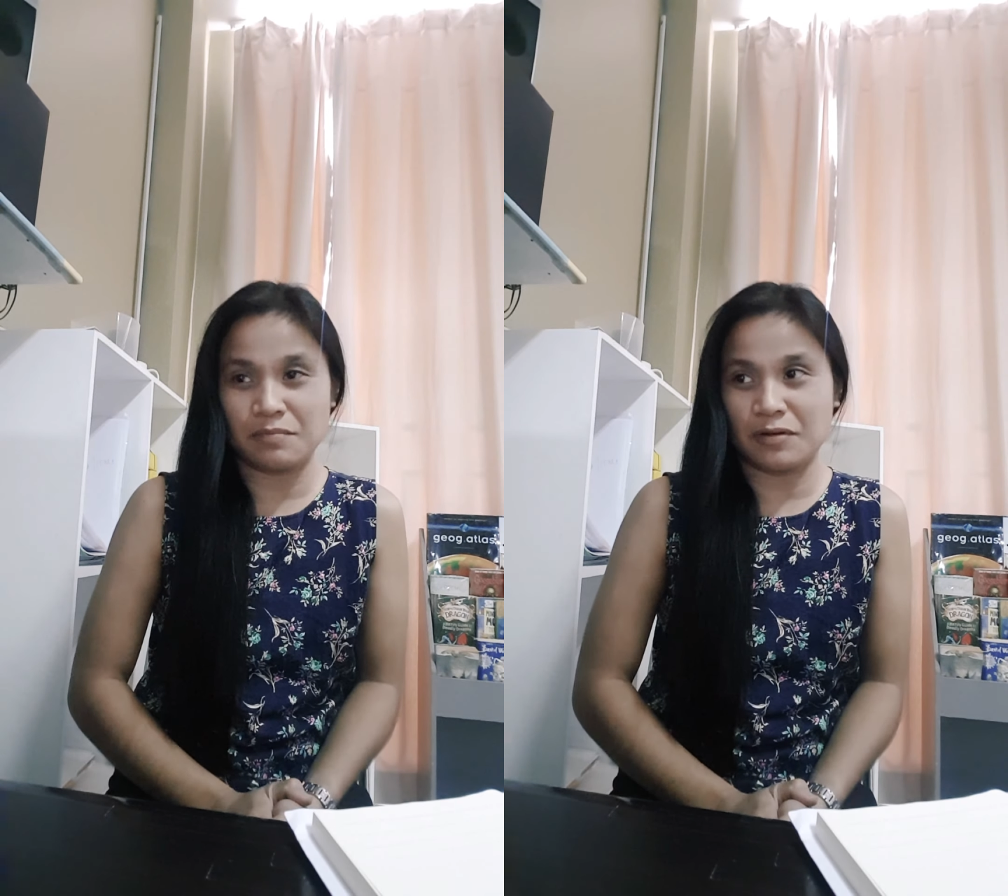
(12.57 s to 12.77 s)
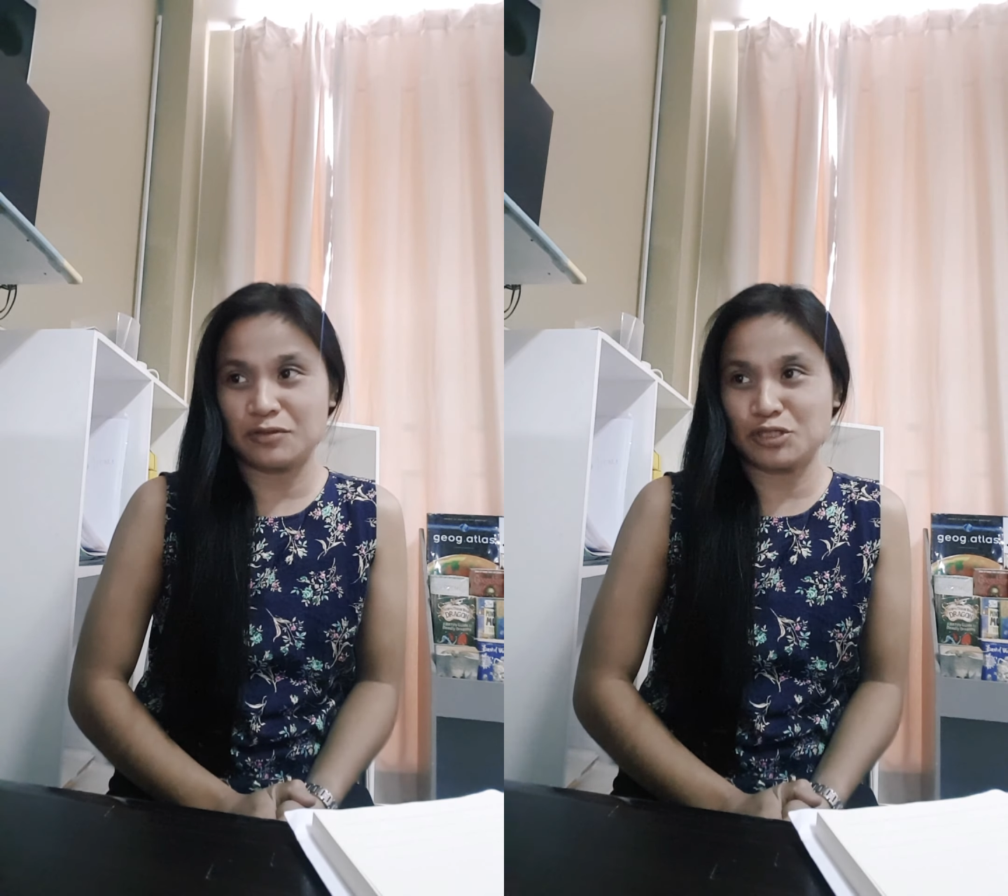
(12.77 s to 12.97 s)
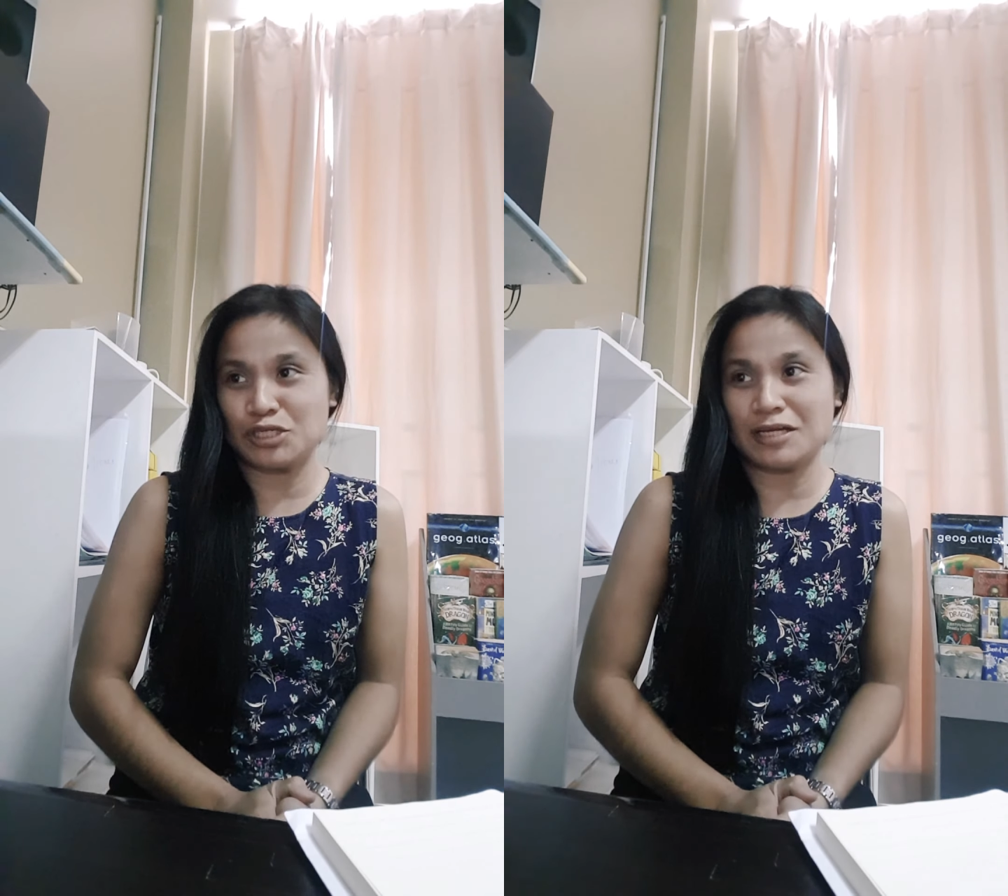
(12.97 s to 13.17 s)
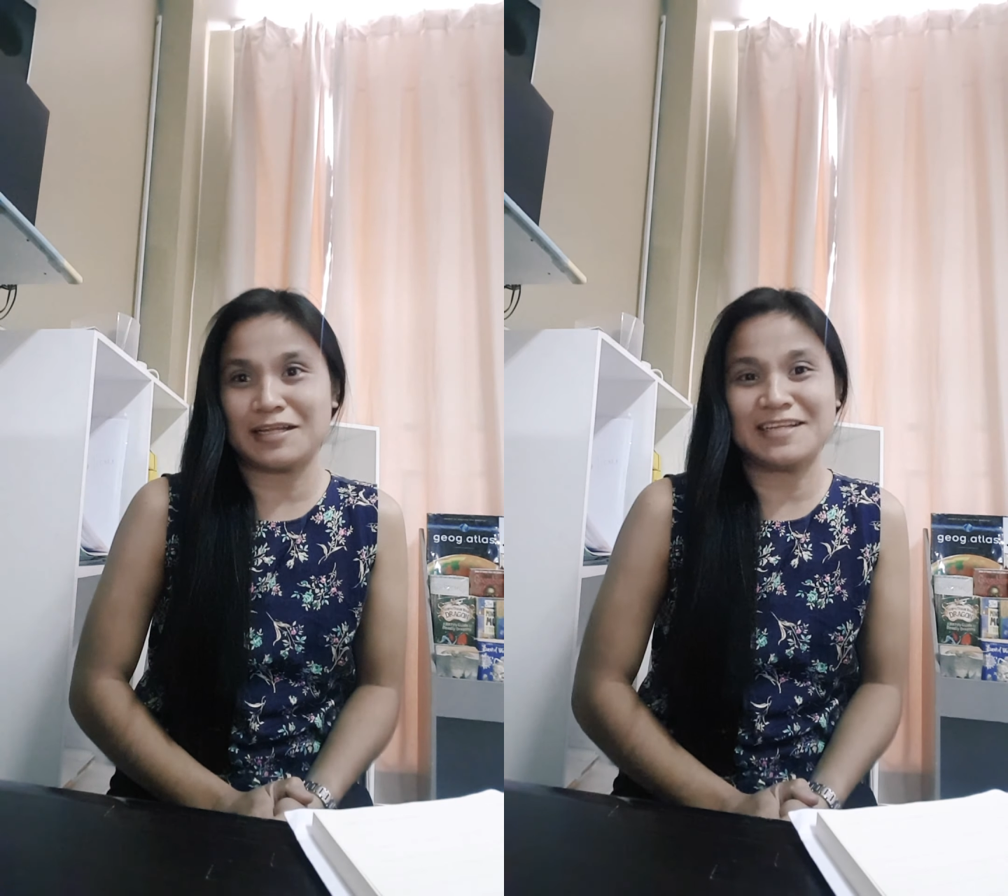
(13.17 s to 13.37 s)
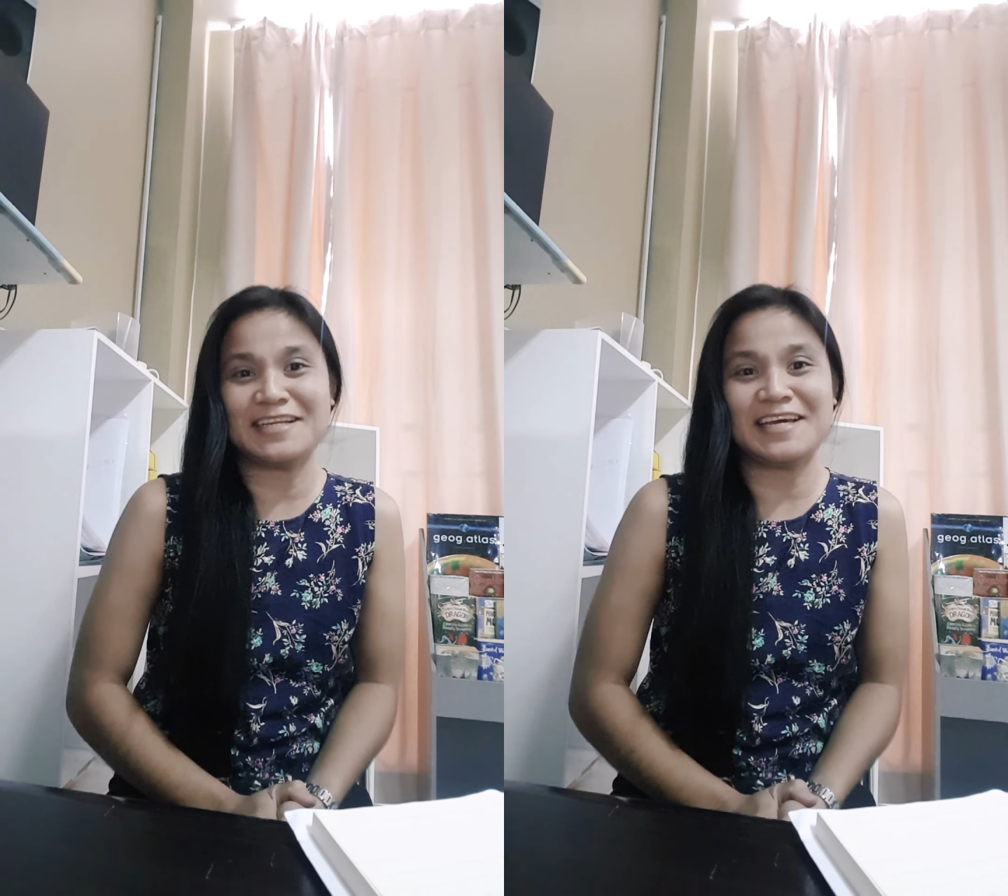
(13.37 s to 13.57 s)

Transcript: about dyan.